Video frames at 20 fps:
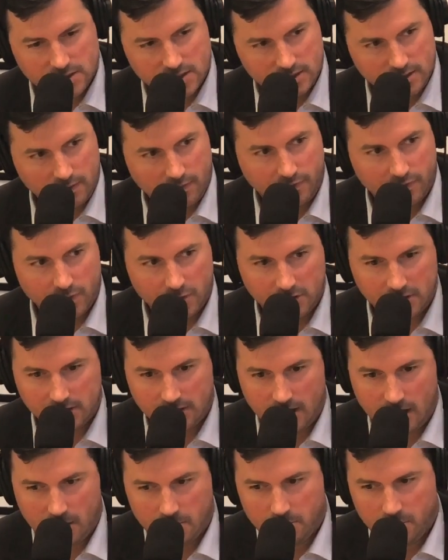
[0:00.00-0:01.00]
just a
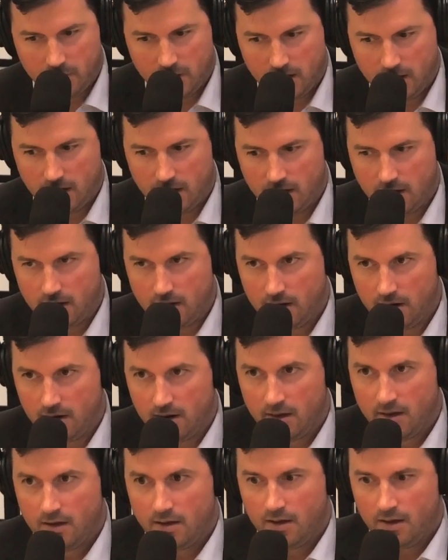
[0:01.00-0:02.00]
first step
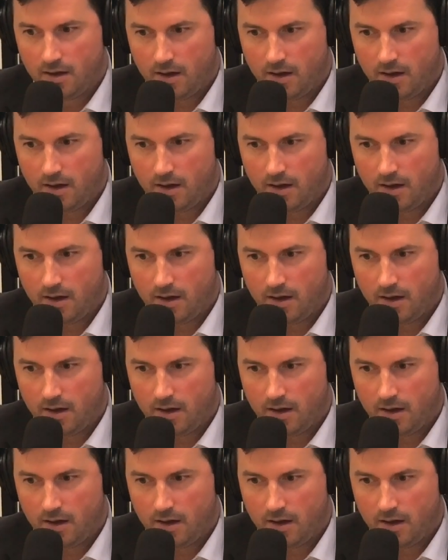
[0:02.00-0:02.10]
in